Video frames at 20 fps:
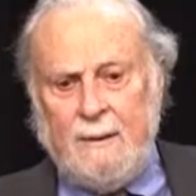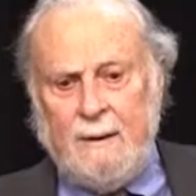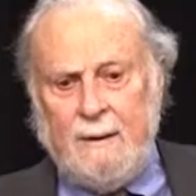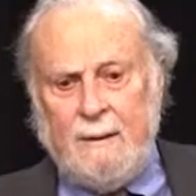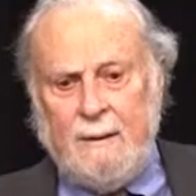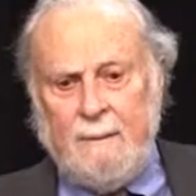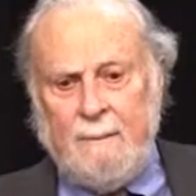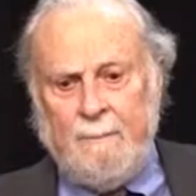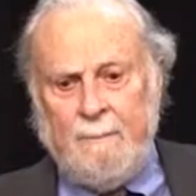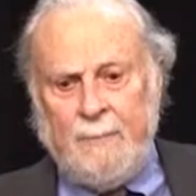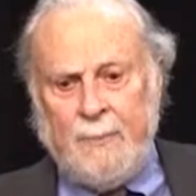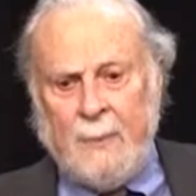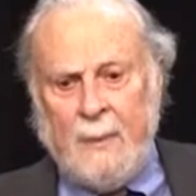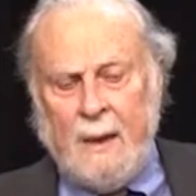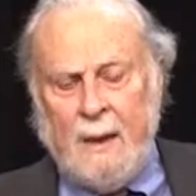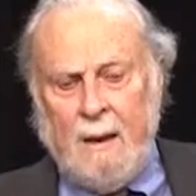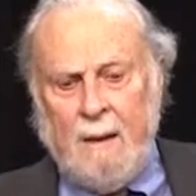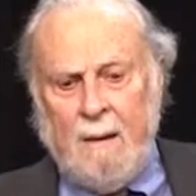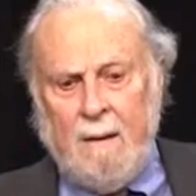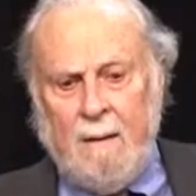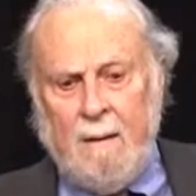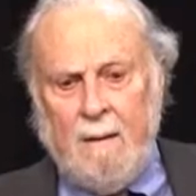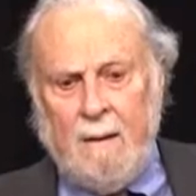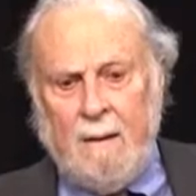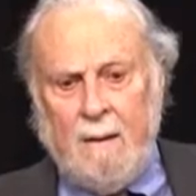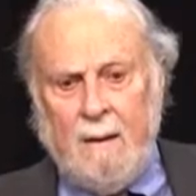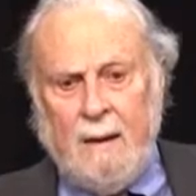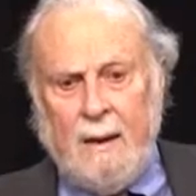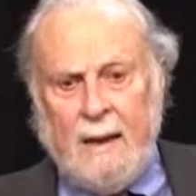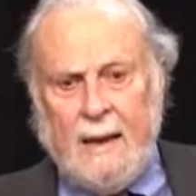um, fascinating.
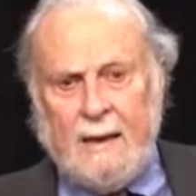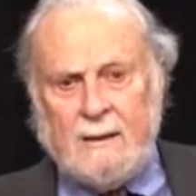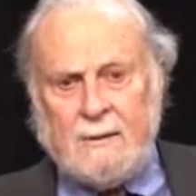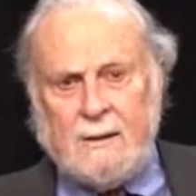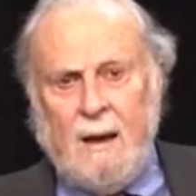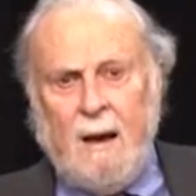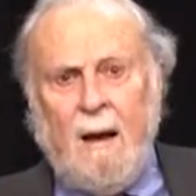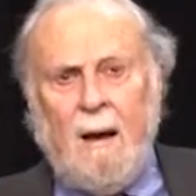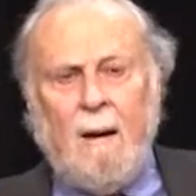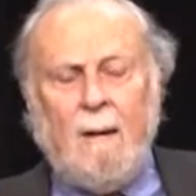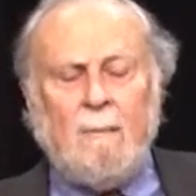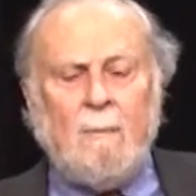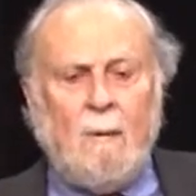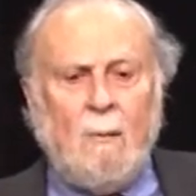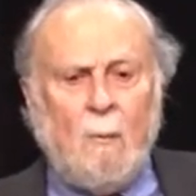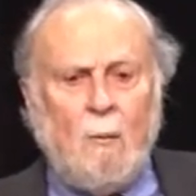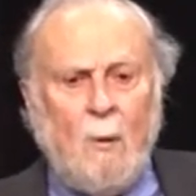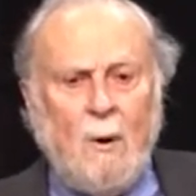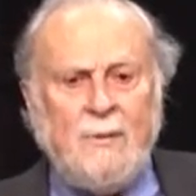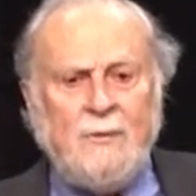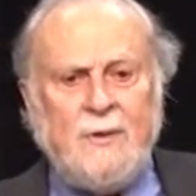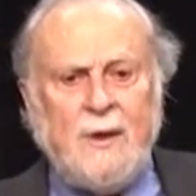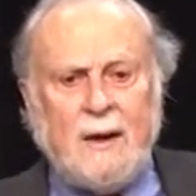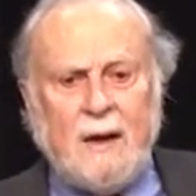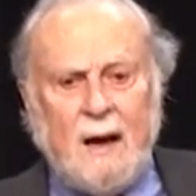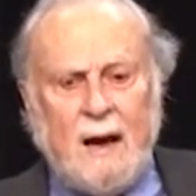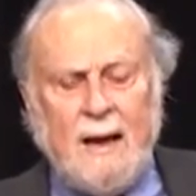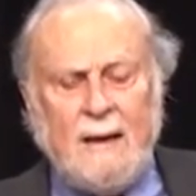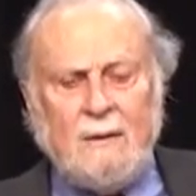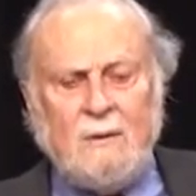If, one thing
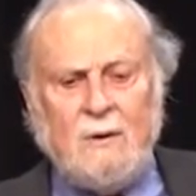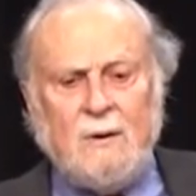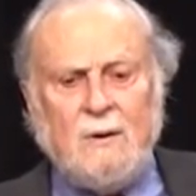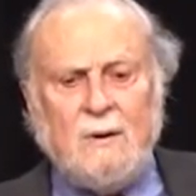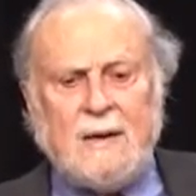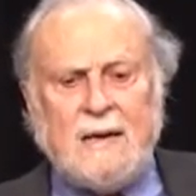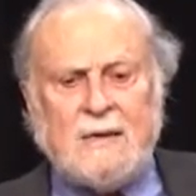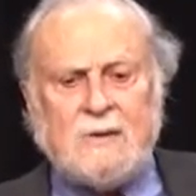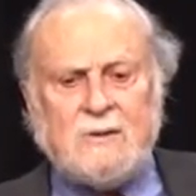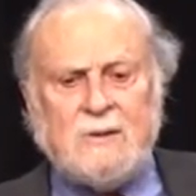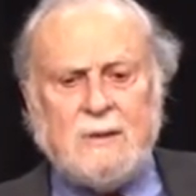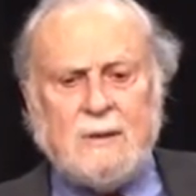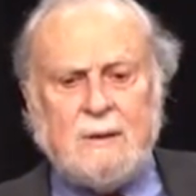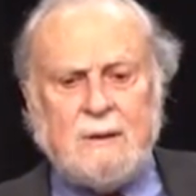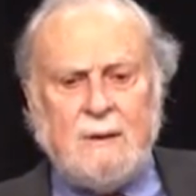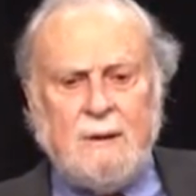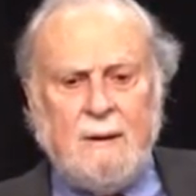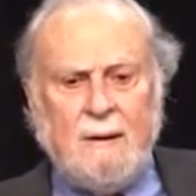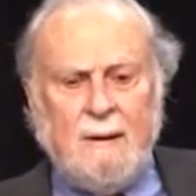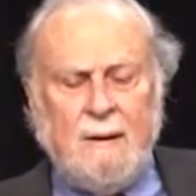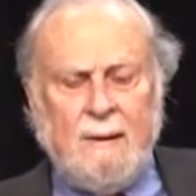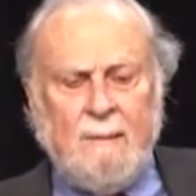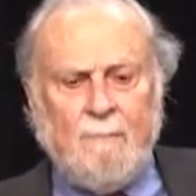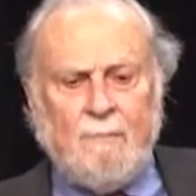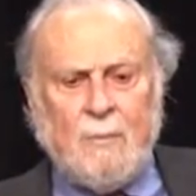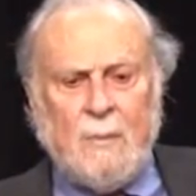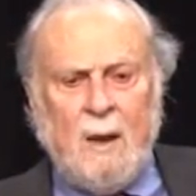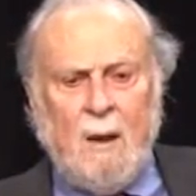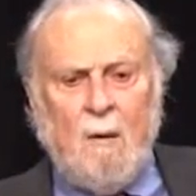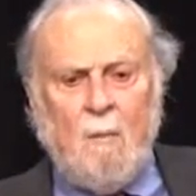I learned is that
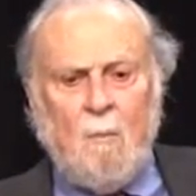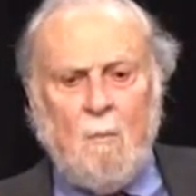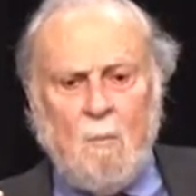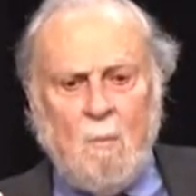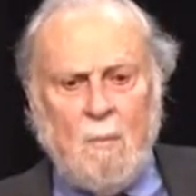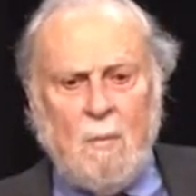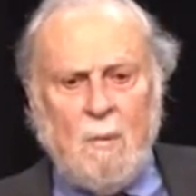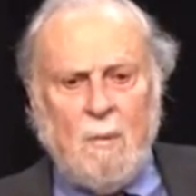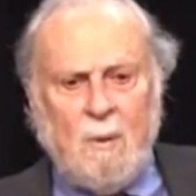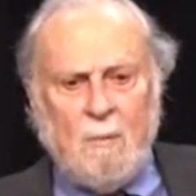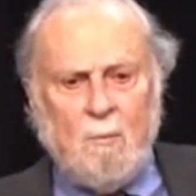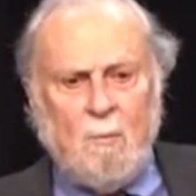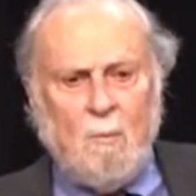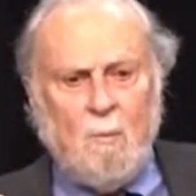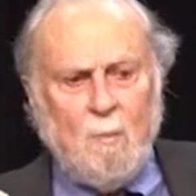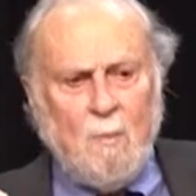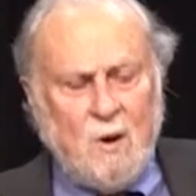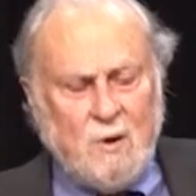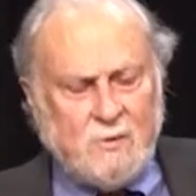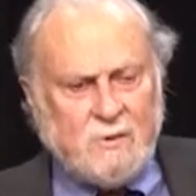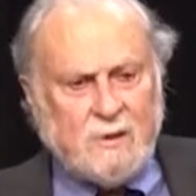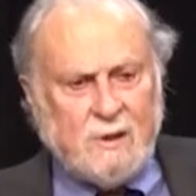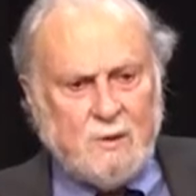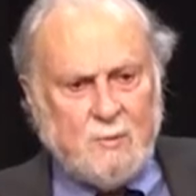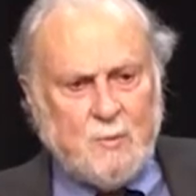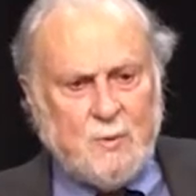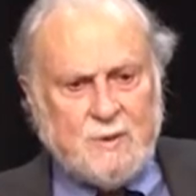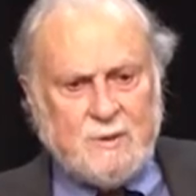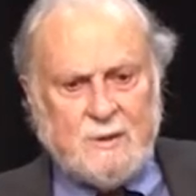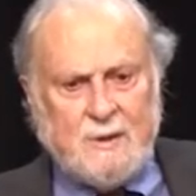most of the
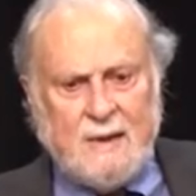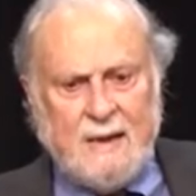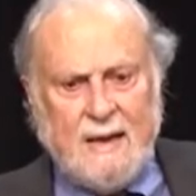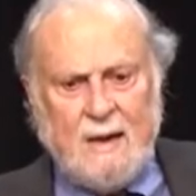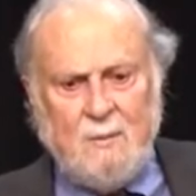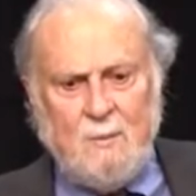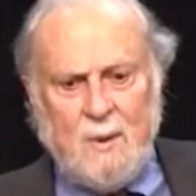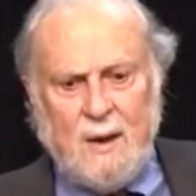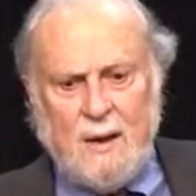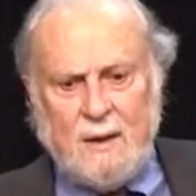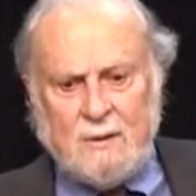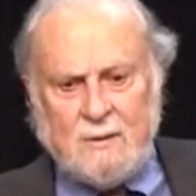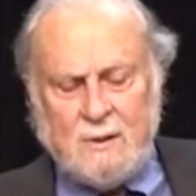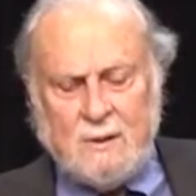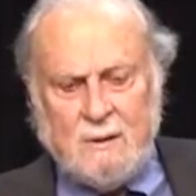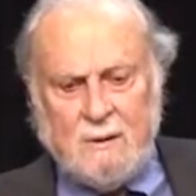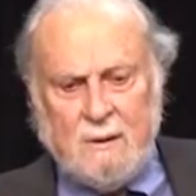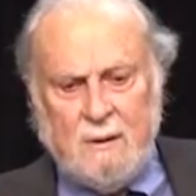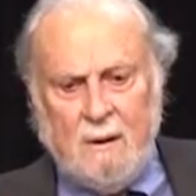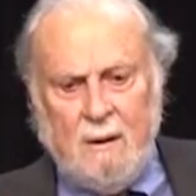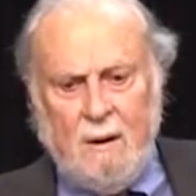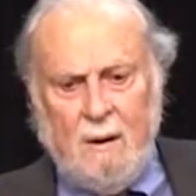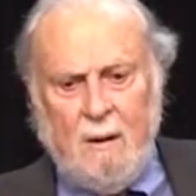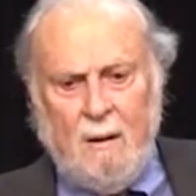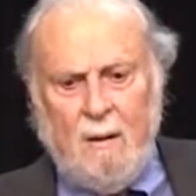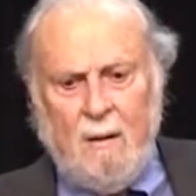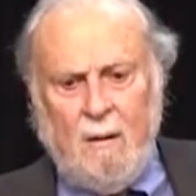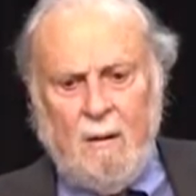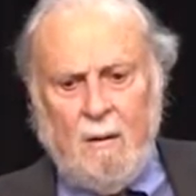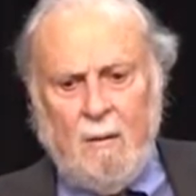prison inmates
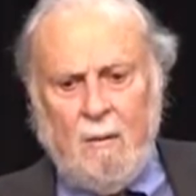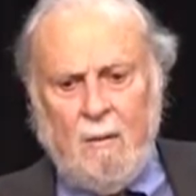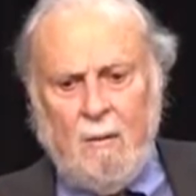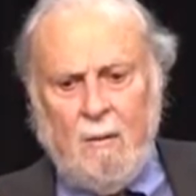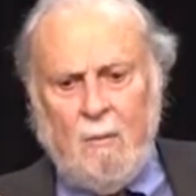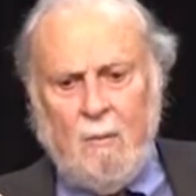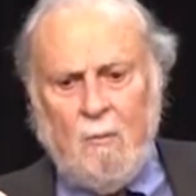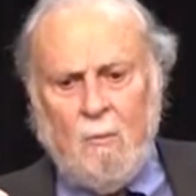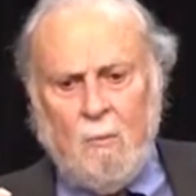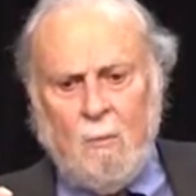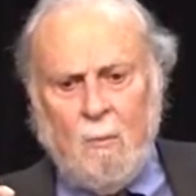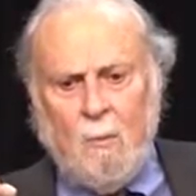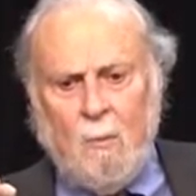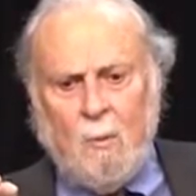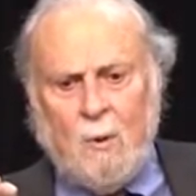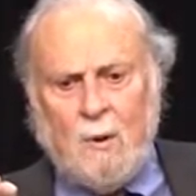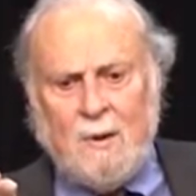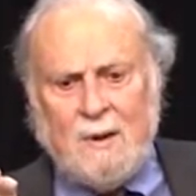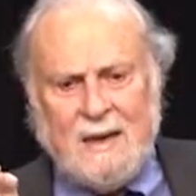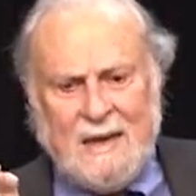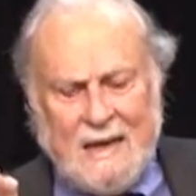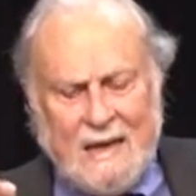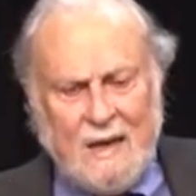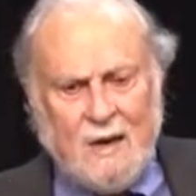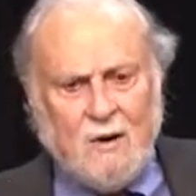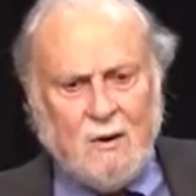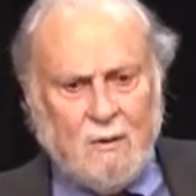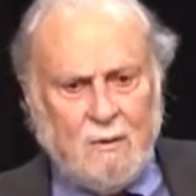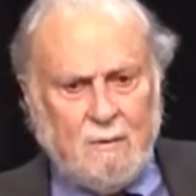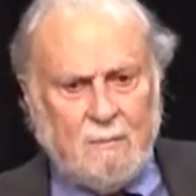were
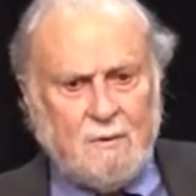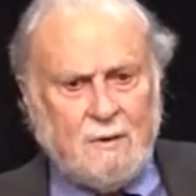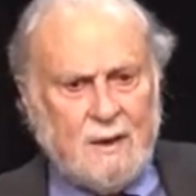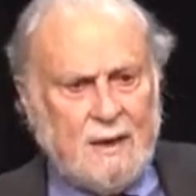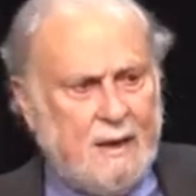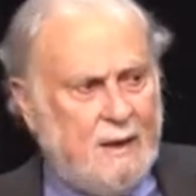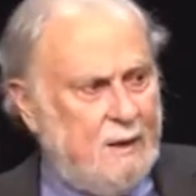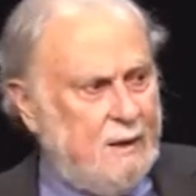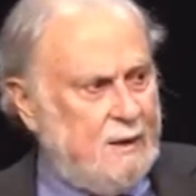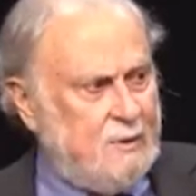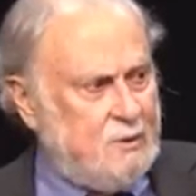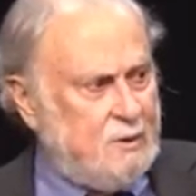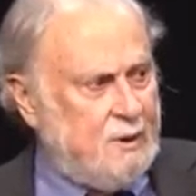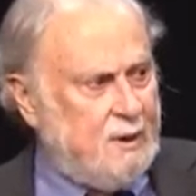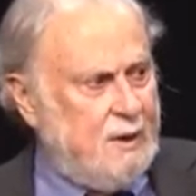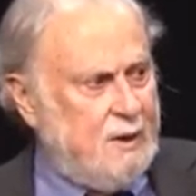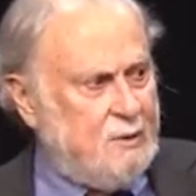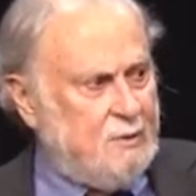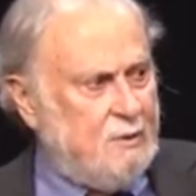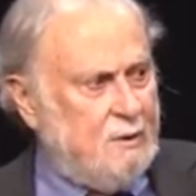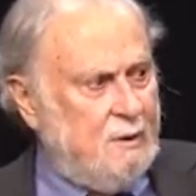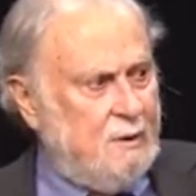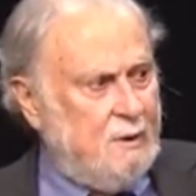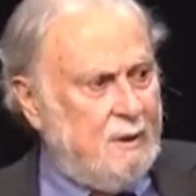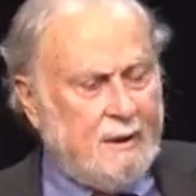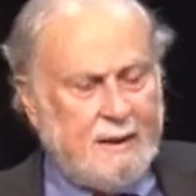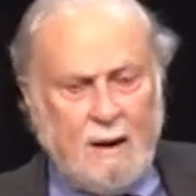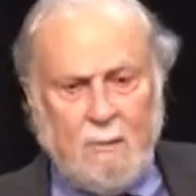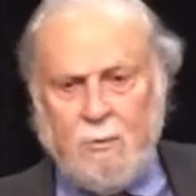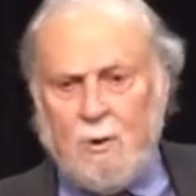eager to get an education.
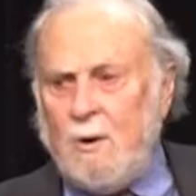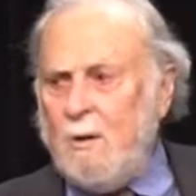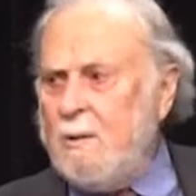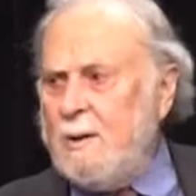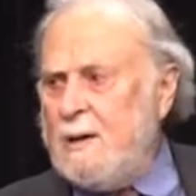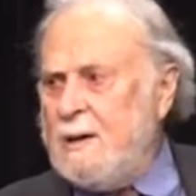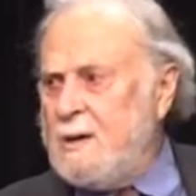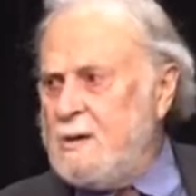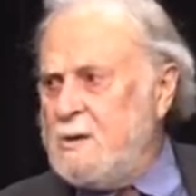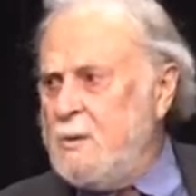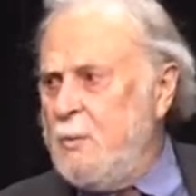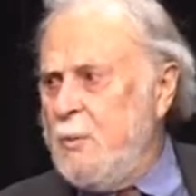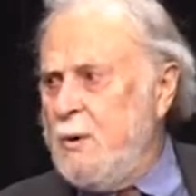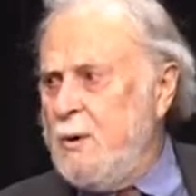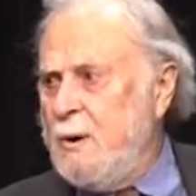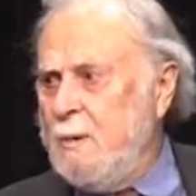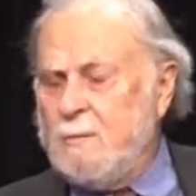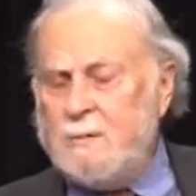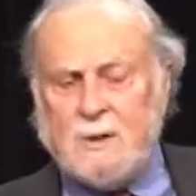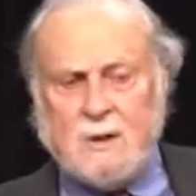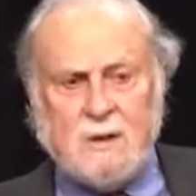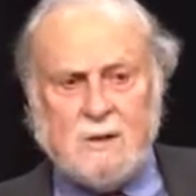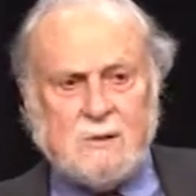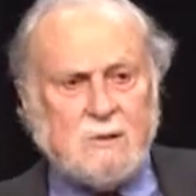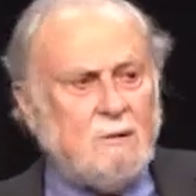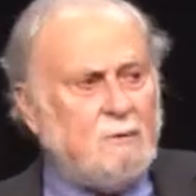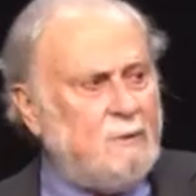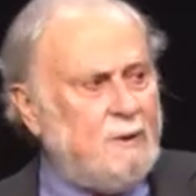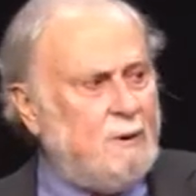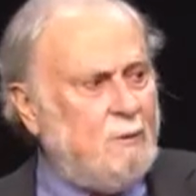They were only disappointed because
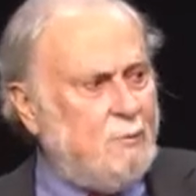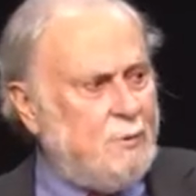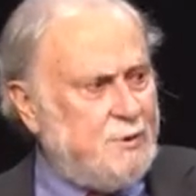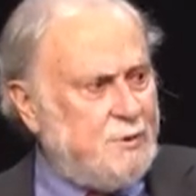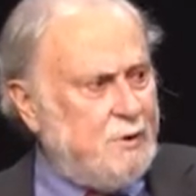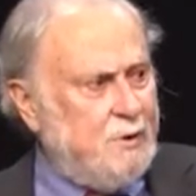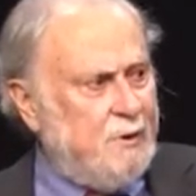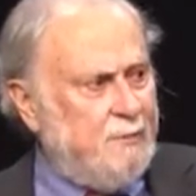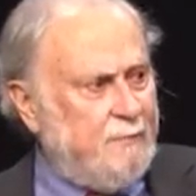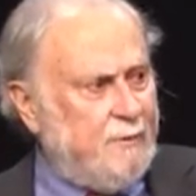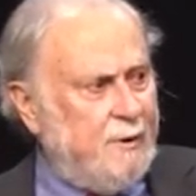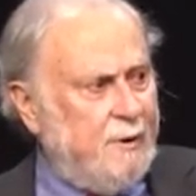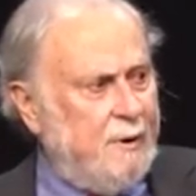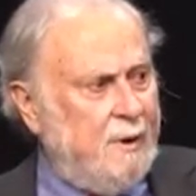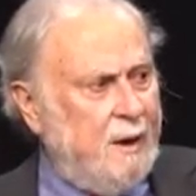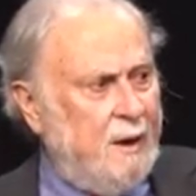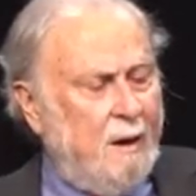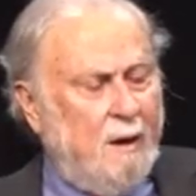so little was offered.